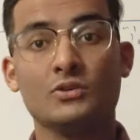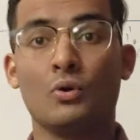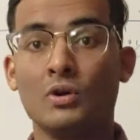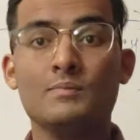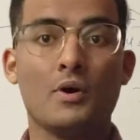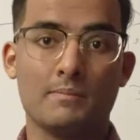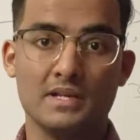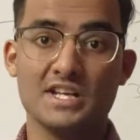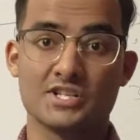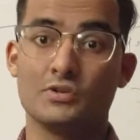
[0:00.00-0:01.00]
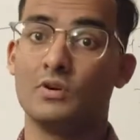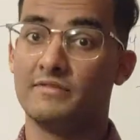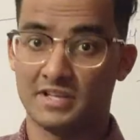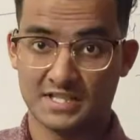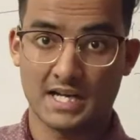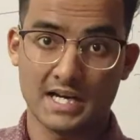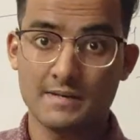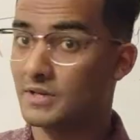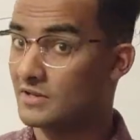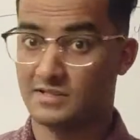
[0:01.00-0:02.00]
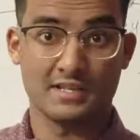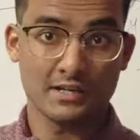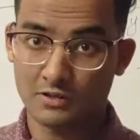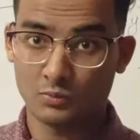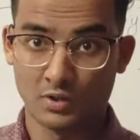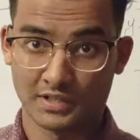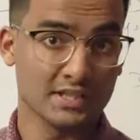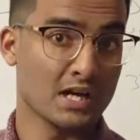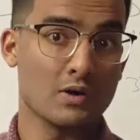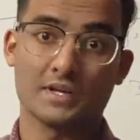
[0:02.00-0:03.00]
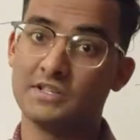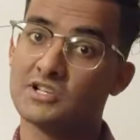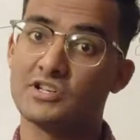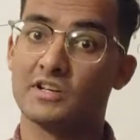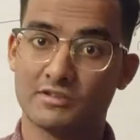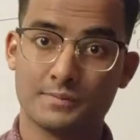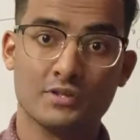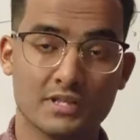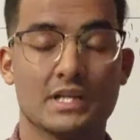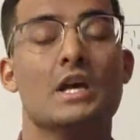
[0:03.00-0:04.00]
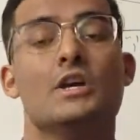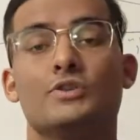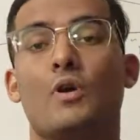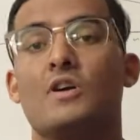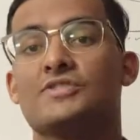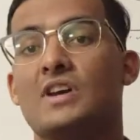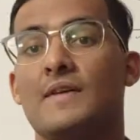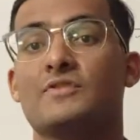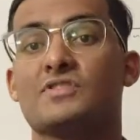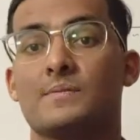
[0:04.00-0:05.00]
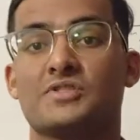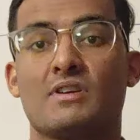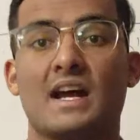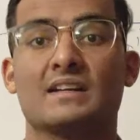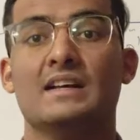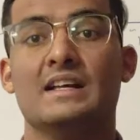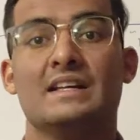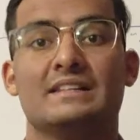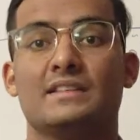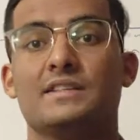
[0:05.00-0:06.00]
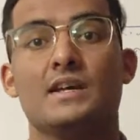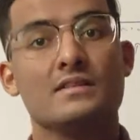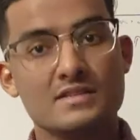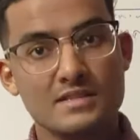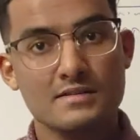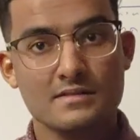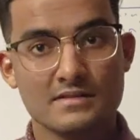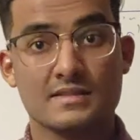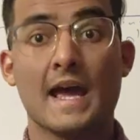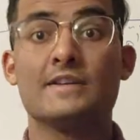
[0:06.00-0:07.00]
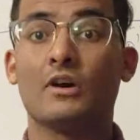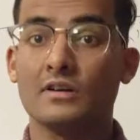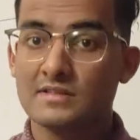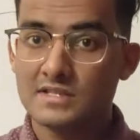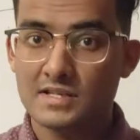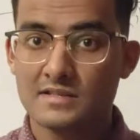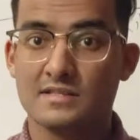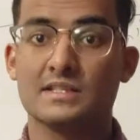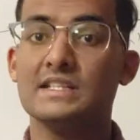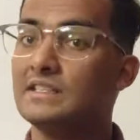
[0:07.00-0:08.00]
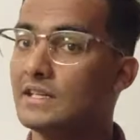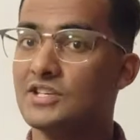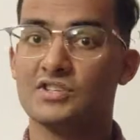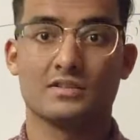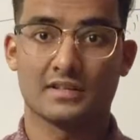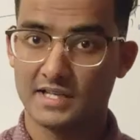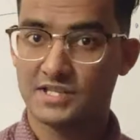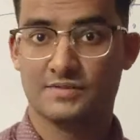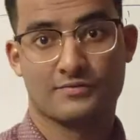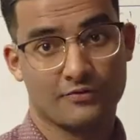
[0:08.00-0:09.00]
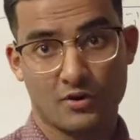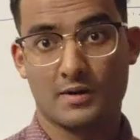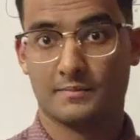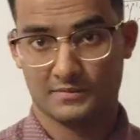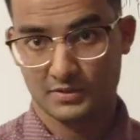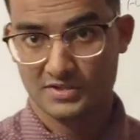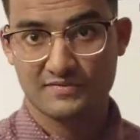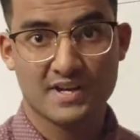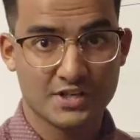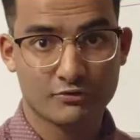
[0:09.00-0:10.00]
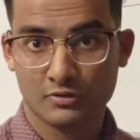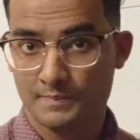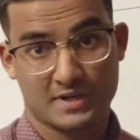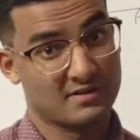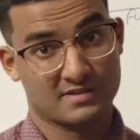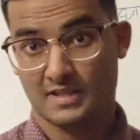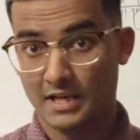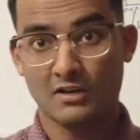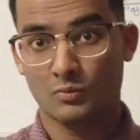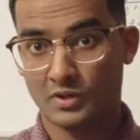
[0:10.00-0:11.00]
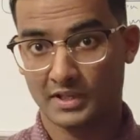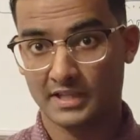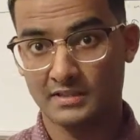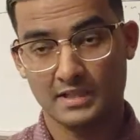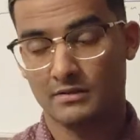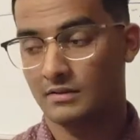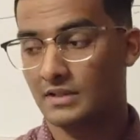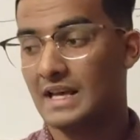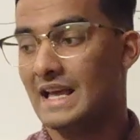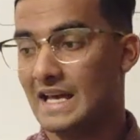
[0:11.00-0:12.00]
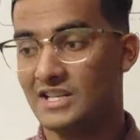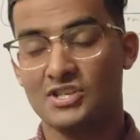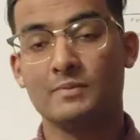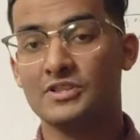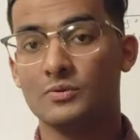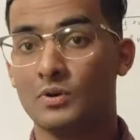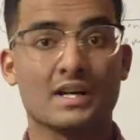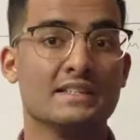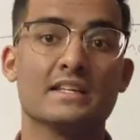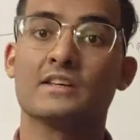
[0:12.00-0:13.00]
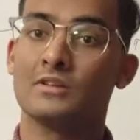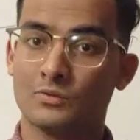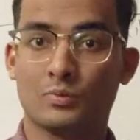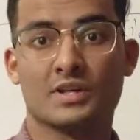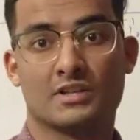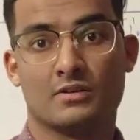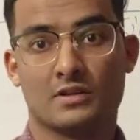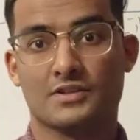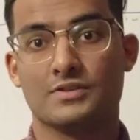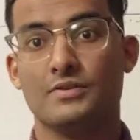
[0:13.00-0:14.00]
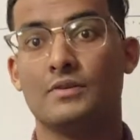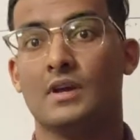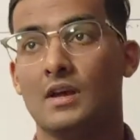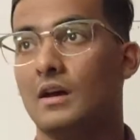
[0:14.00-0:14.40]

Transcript: the old population who have retired because they're not working. How can you actually contribute it? You also have to subtract the youngsters, the adolescents, the teenagers, the kids from those very group, because they're not working, they're not eligible to work, and they cannot work in order to